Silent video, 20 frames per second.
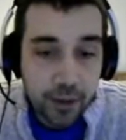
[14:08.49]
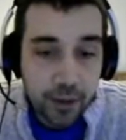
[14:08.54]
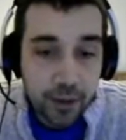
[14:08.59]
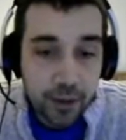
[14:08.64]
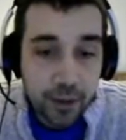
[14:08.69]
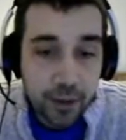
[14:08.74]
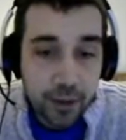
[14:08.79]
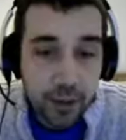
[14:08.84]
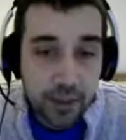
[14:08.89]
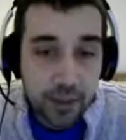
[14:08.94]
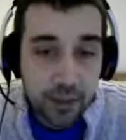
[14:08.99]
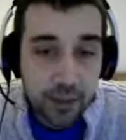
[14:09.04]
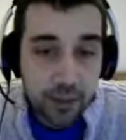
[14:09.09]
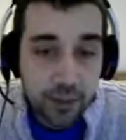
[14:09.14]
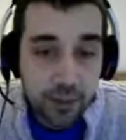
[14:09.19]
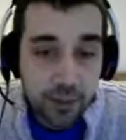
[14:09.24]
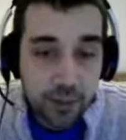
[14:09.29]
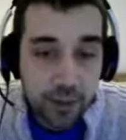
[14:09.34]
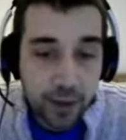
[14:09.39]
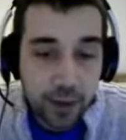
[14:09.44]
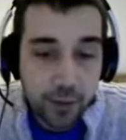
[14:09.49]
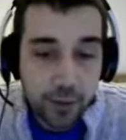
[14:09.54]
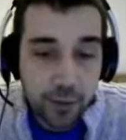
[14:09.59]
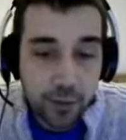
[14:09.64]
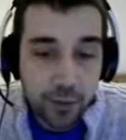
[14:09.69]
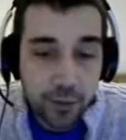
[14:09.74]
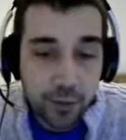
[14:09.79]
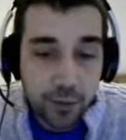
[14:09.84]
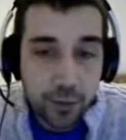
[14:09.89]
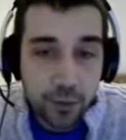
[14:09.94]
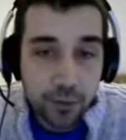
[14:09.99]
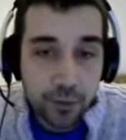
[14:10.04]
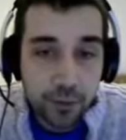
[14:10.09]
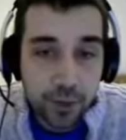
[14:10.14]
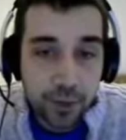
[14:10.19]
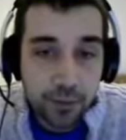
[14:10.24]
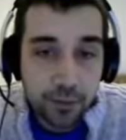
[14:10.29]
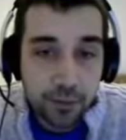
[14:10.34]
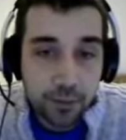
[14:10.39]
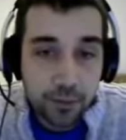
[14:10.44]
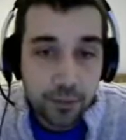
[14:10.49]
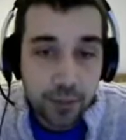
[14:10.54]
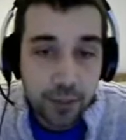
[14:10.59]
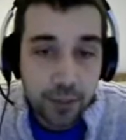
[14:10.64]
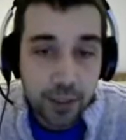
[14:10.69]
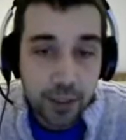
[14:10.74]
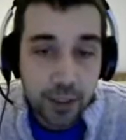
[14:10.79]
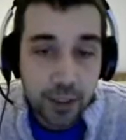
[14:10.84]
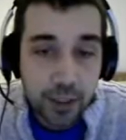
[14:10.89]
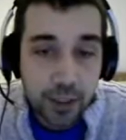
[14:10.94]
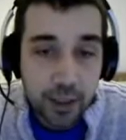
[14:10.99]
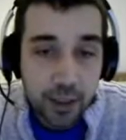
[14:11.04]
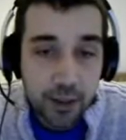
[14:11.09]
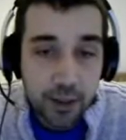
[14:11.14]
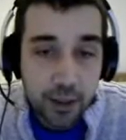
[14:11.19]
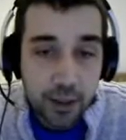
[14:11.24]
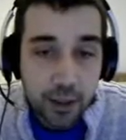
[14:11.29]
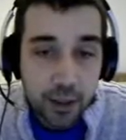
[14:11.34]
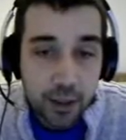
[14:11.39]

I'm going to leave a couple of barrels with water in them, just in case.